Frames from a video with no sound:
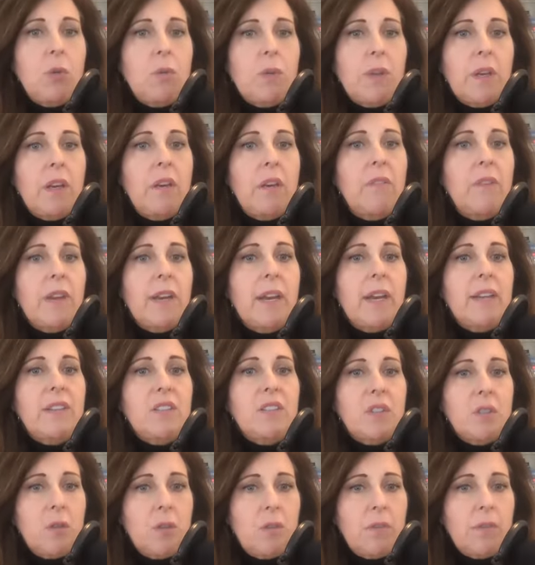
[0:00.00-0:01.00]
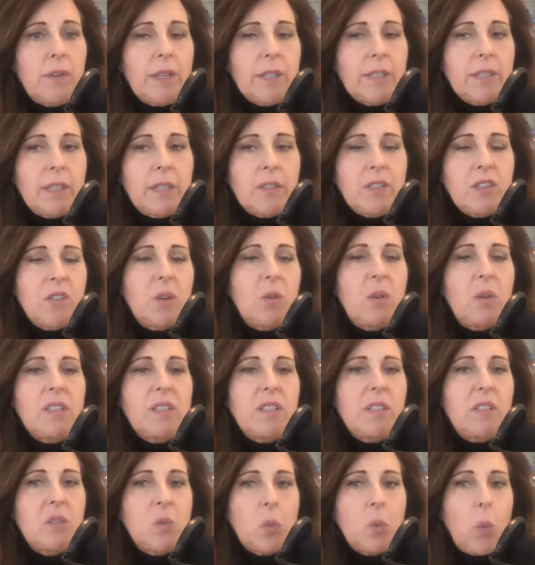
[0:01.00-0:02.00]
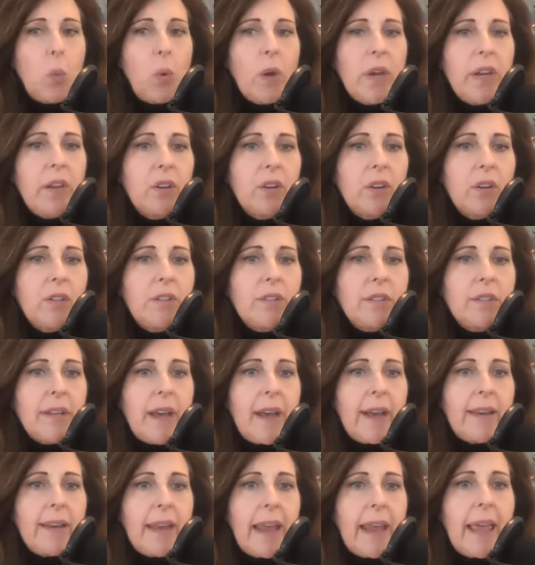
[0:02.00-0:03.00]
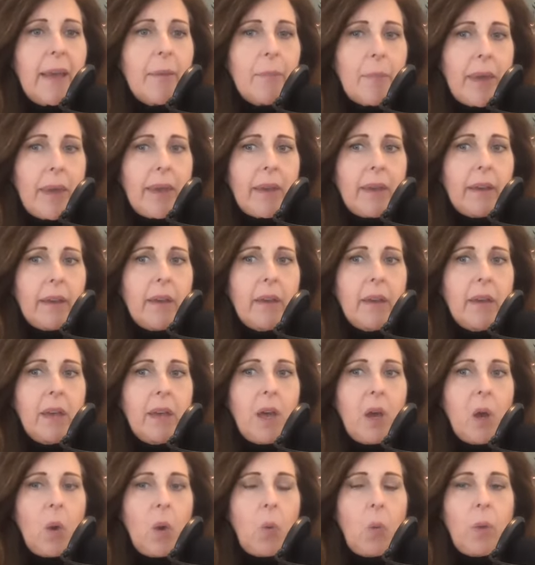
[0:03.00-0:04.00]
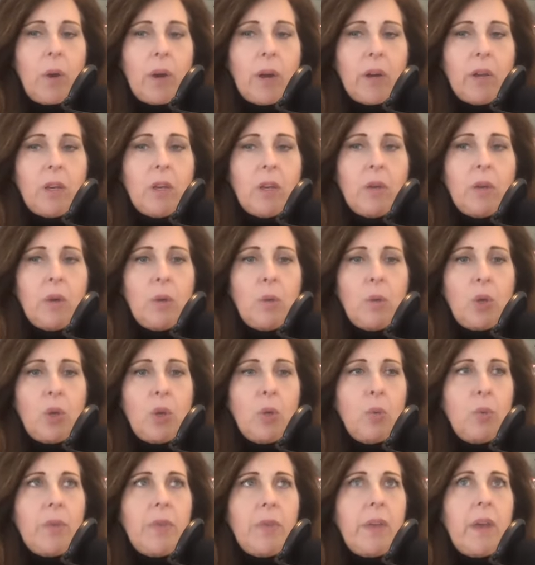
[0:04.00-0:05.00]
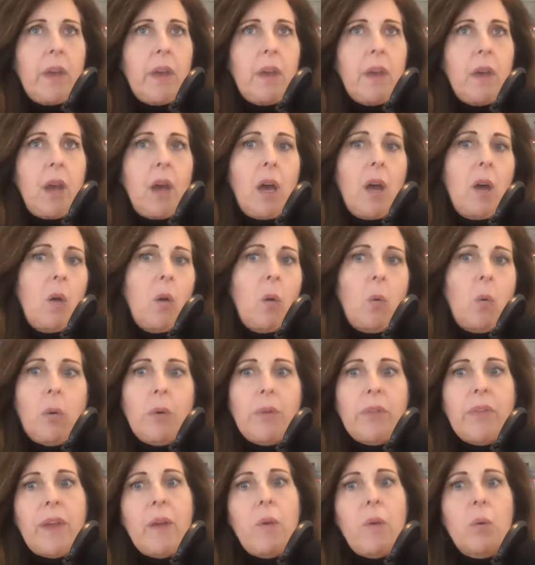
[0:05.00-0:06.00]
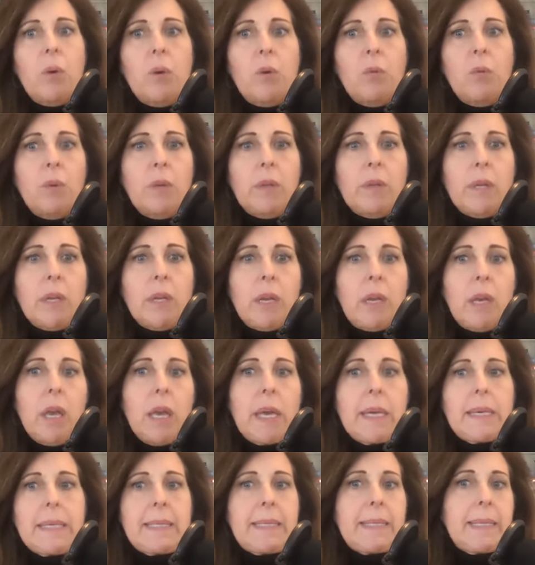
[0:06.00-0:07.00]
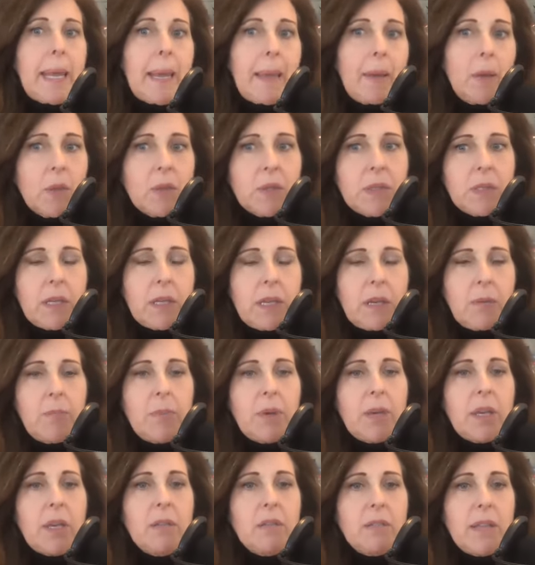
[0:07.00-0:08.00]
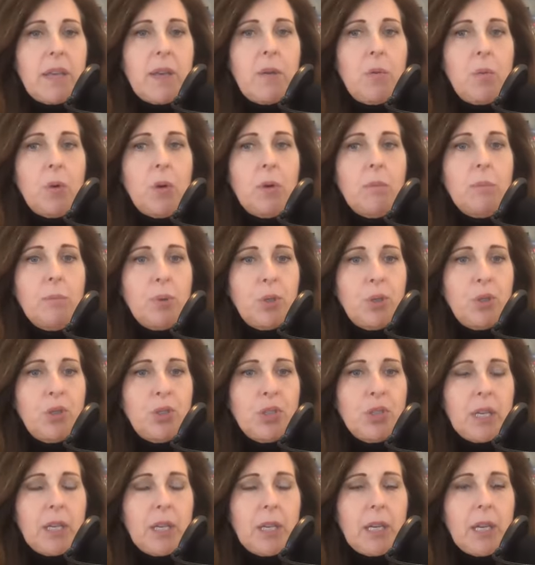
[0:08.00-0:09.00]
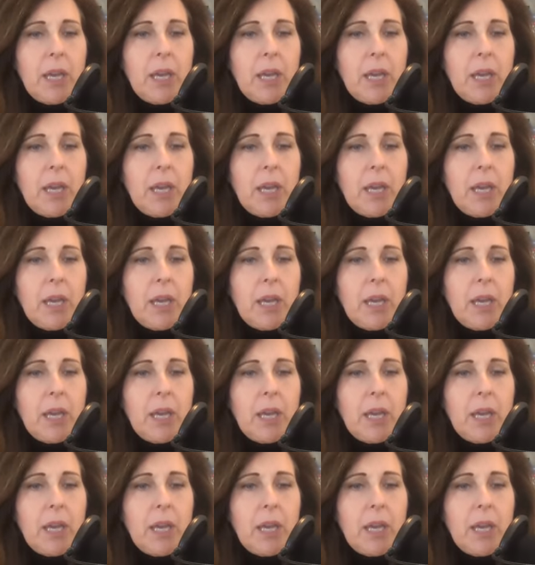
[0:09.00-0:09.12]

think of it as service. And so it's this weird dynamic where you think, oh, well, they weren't really salesy because they weren't pushy.